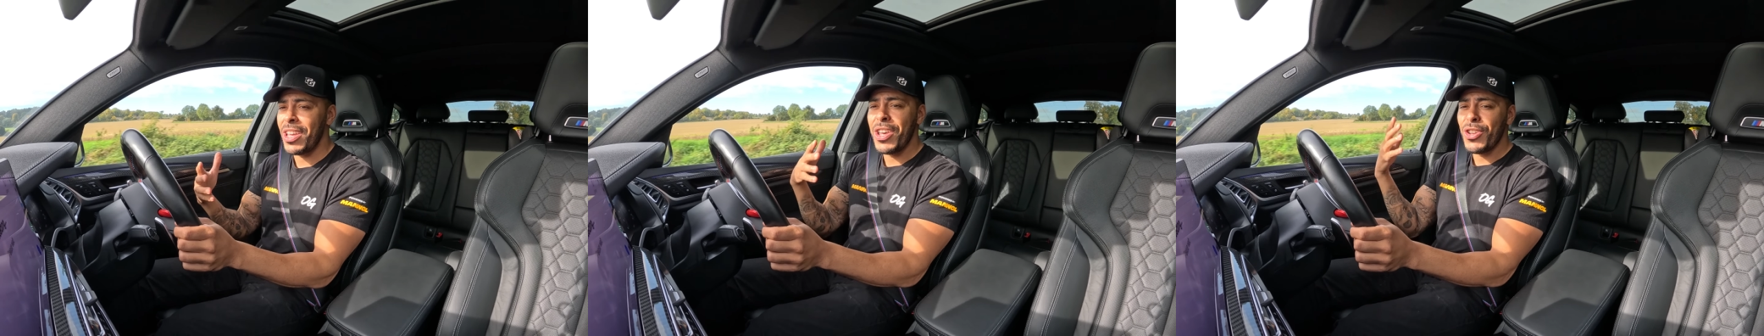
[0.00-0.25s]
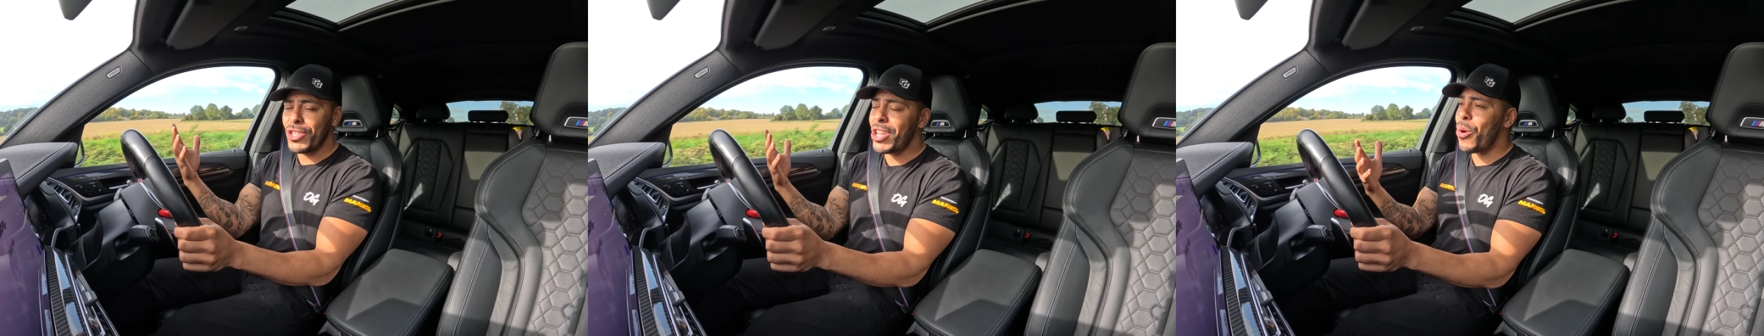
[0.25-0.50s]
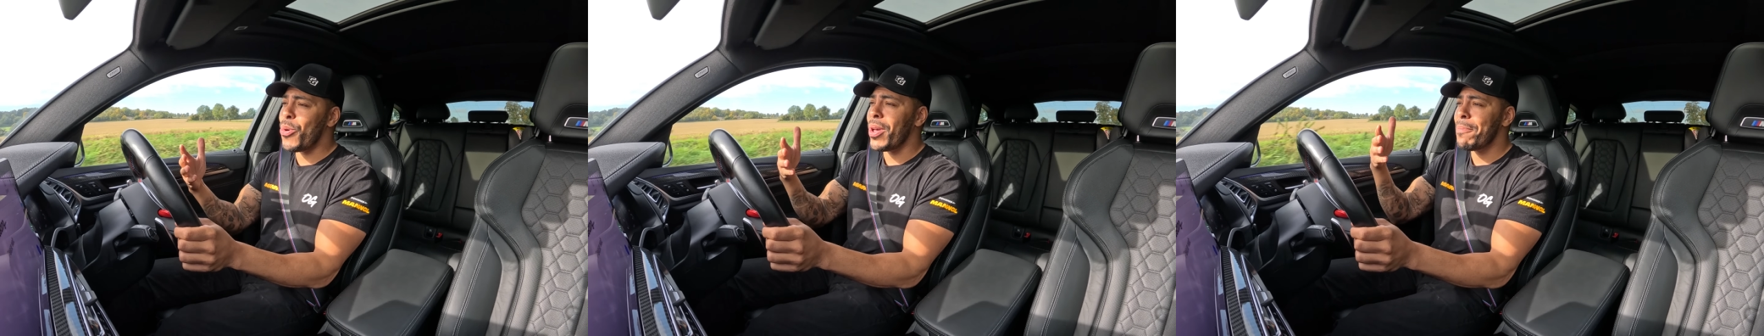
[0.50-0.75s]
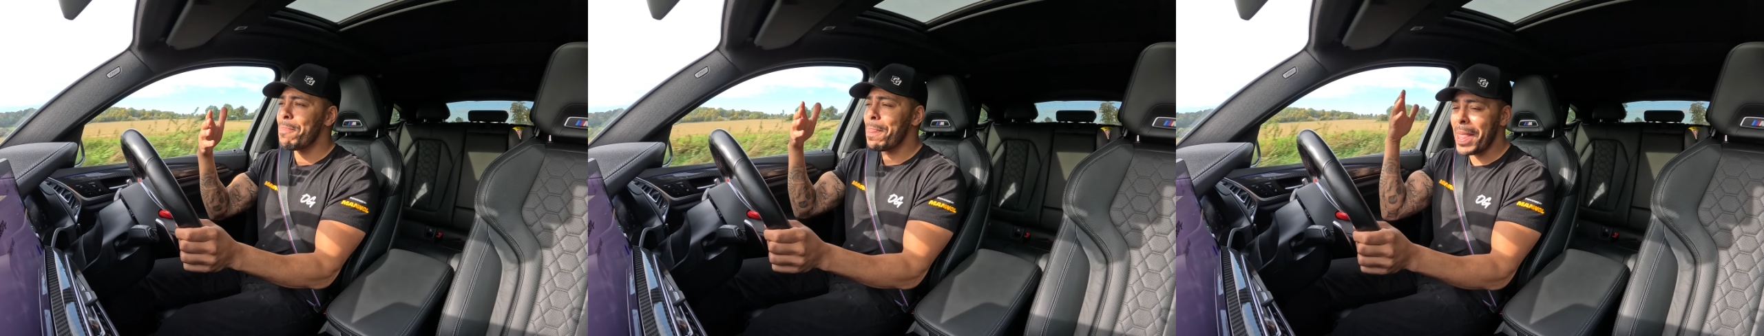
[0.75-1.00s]
So
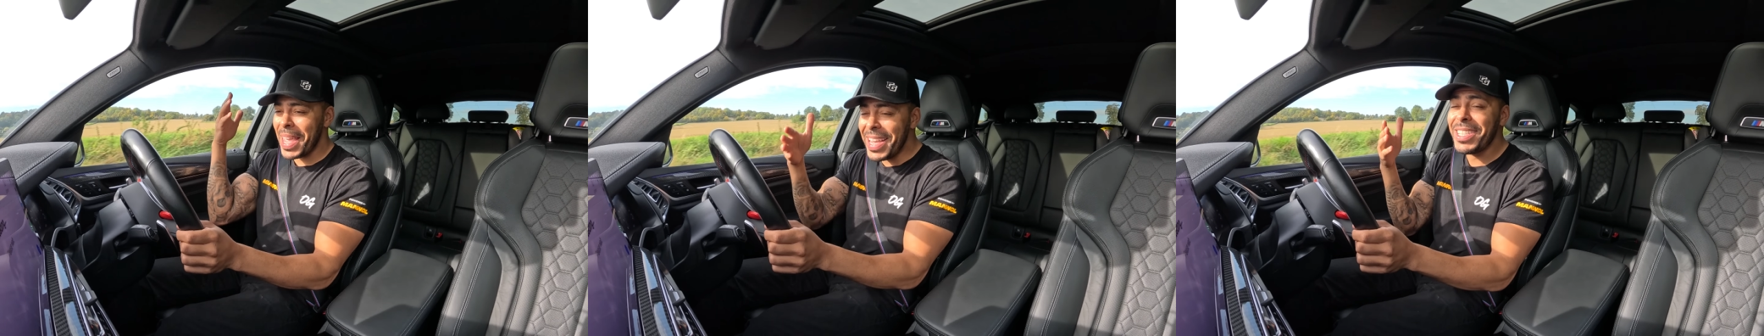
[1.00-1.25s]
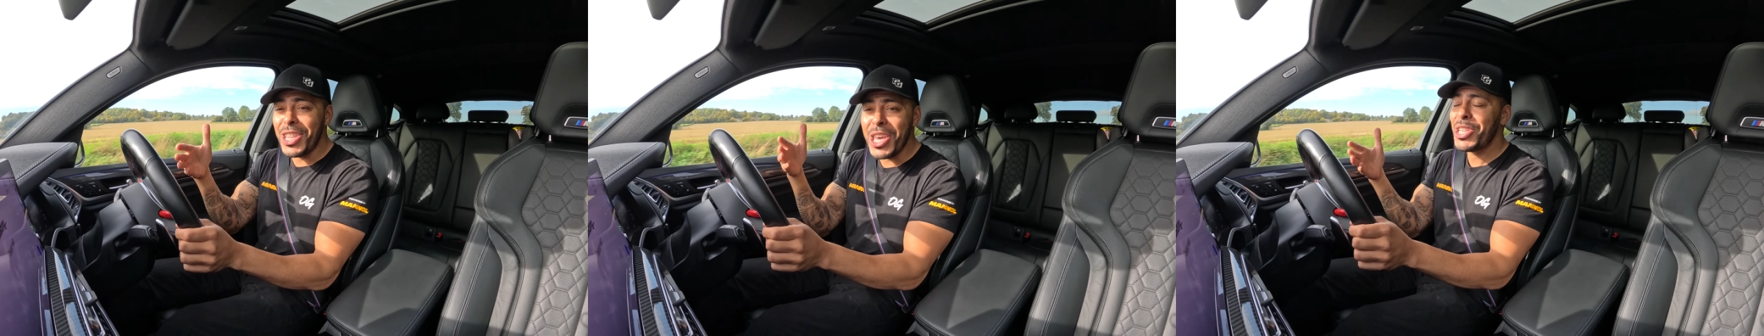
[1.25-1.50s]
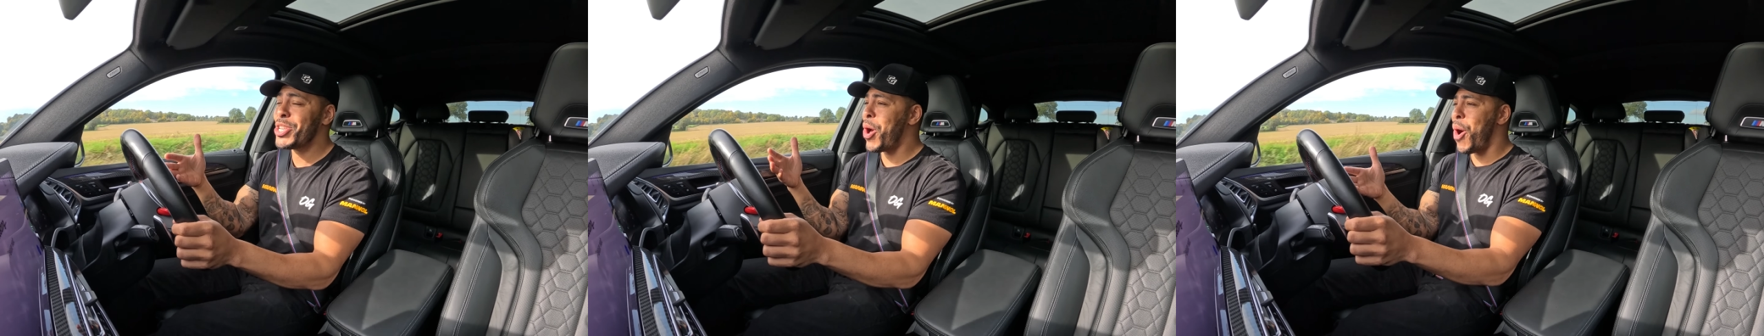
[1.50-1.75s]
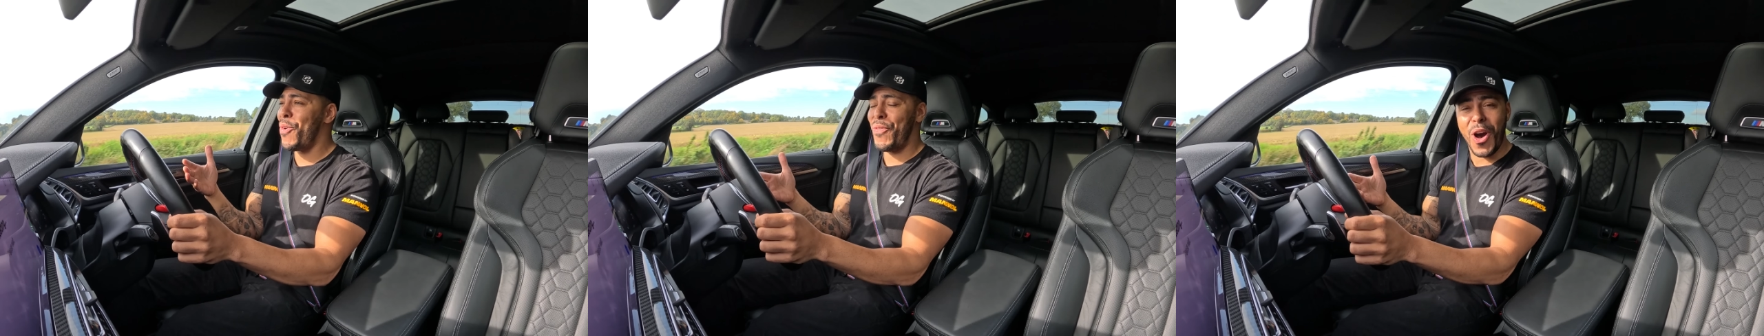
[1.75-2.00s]
is this
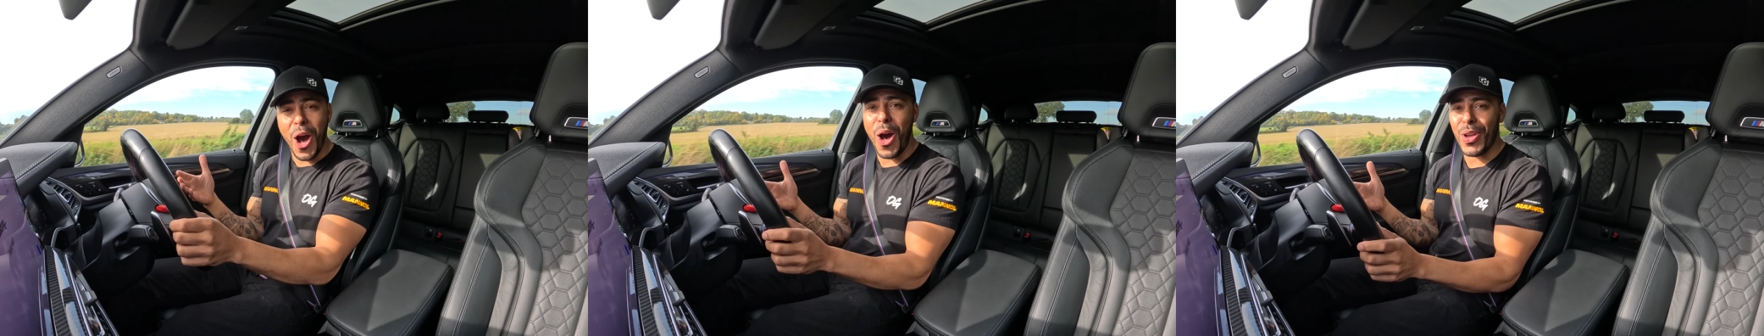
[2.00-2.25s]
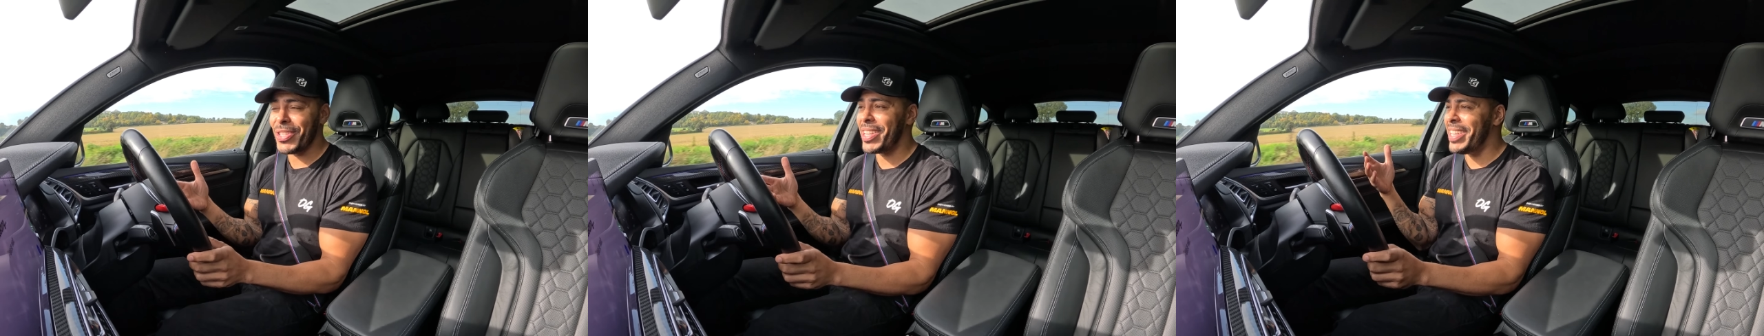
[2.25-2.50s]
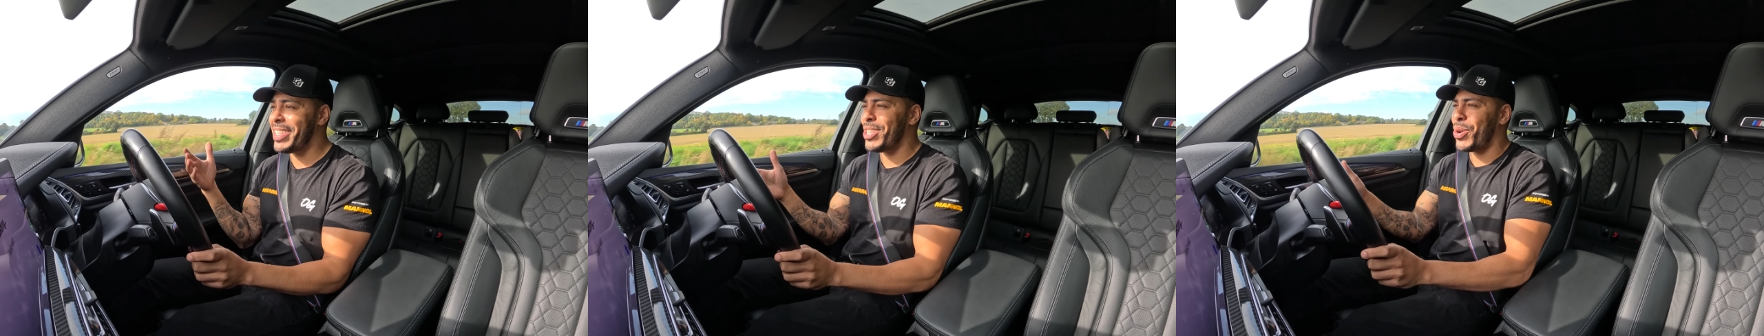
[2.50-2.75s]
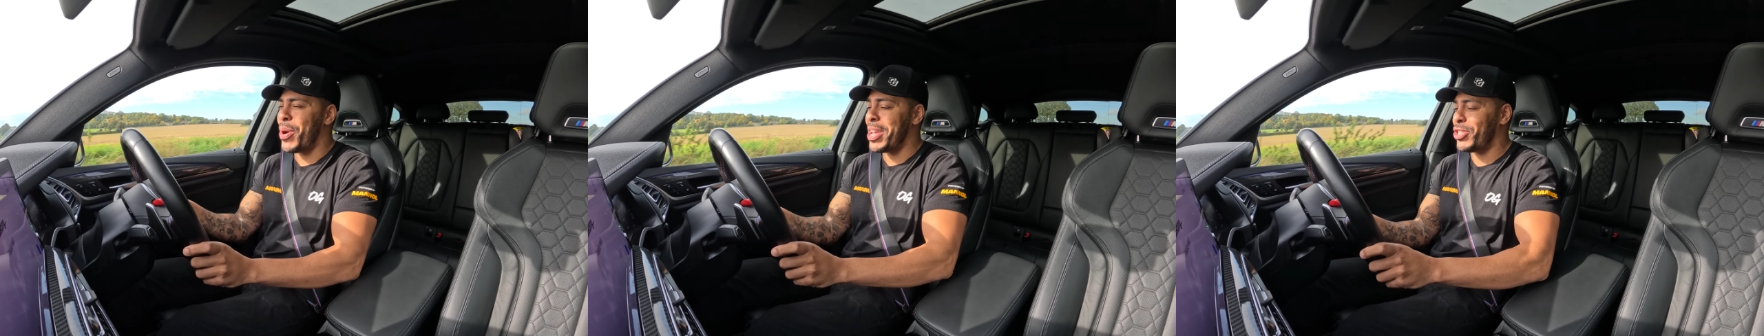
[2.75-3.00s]
car fast is the
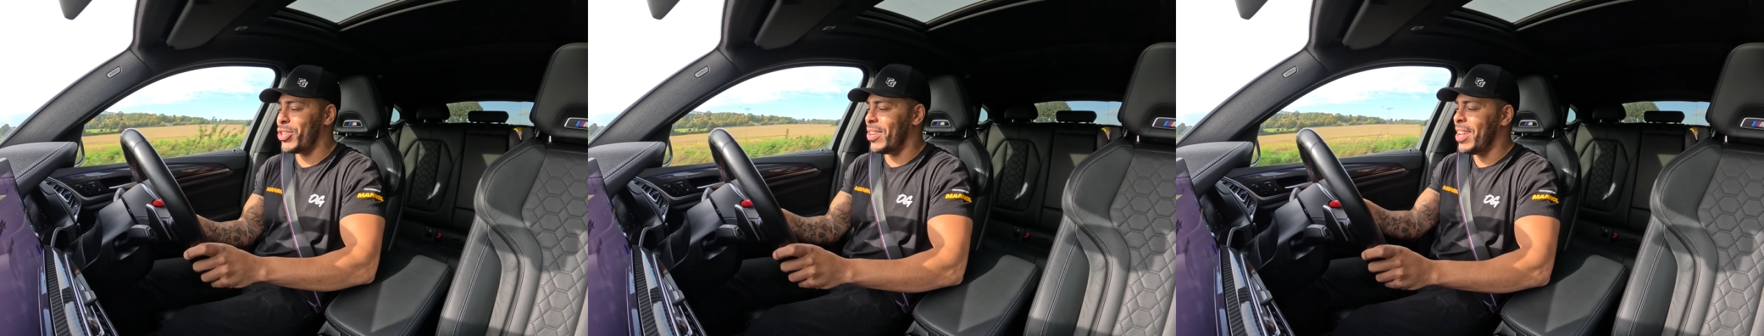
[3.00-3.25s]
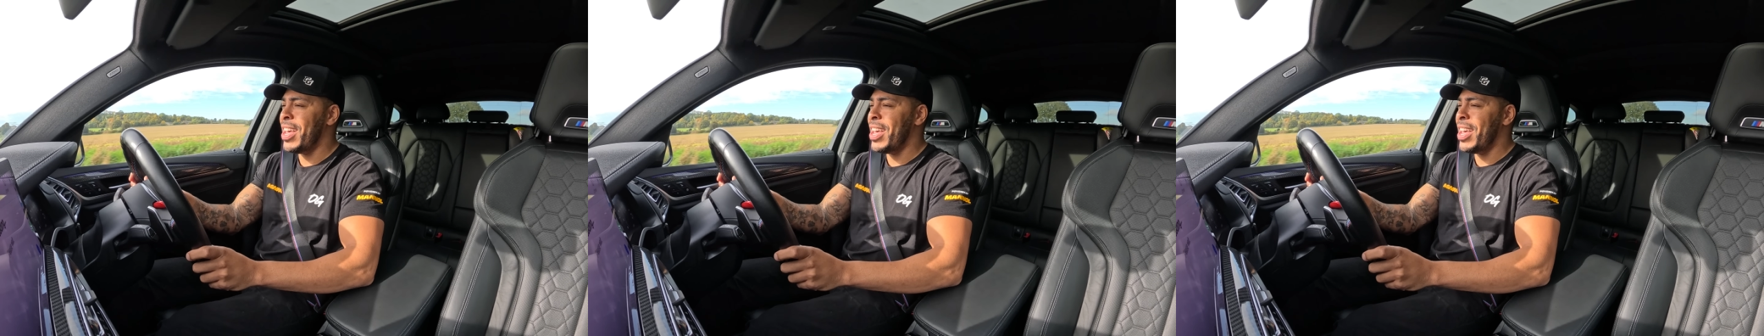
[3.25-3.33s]
question.